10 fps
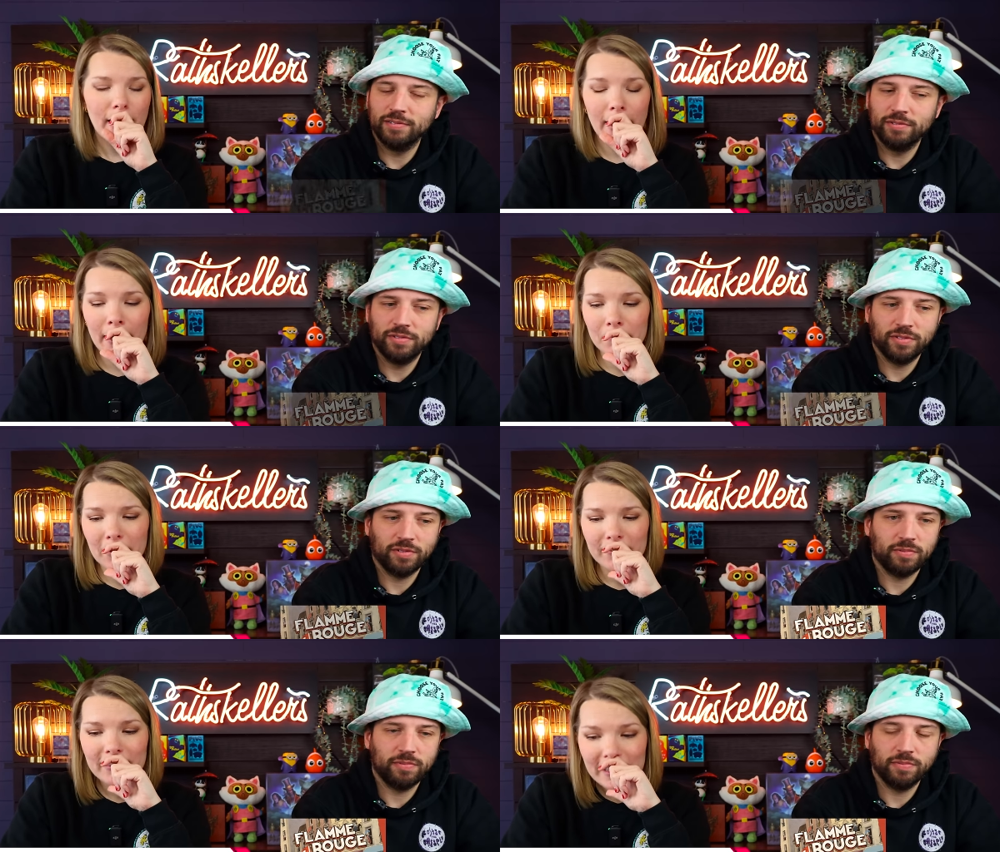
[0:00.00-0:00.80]
Speaker 1: Um,
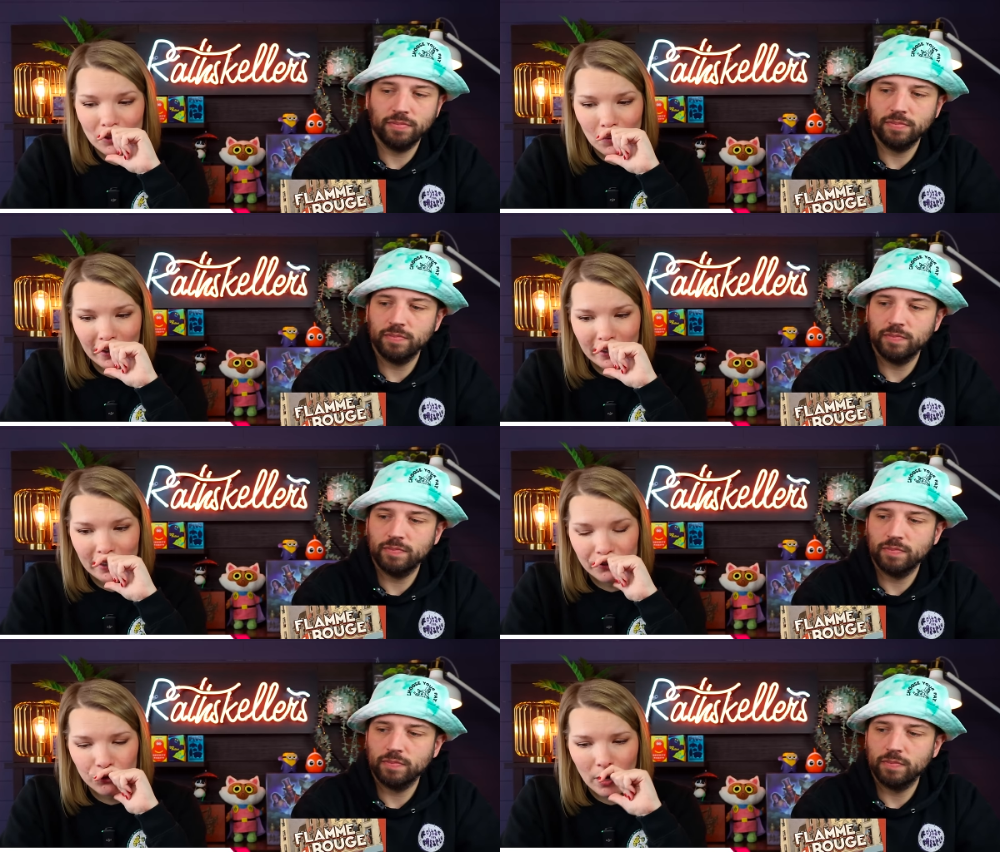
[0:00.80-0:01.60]
this
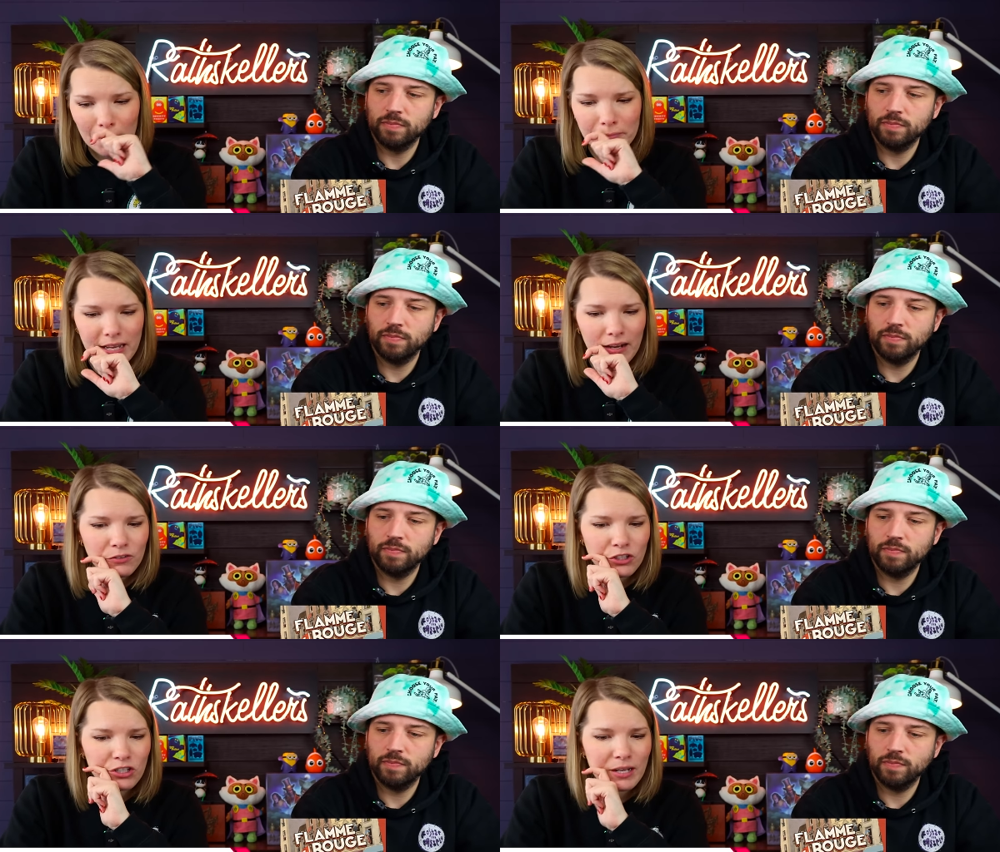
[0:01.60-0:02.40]
one dropped
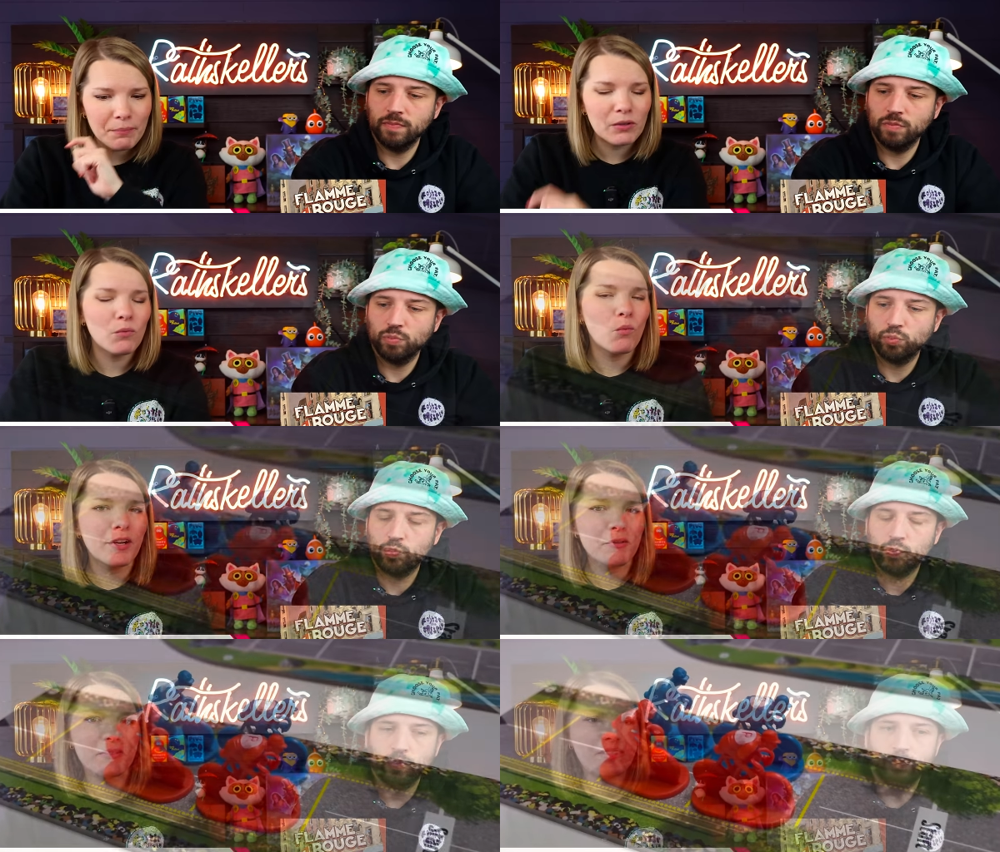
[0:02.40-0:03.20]
down to number one oh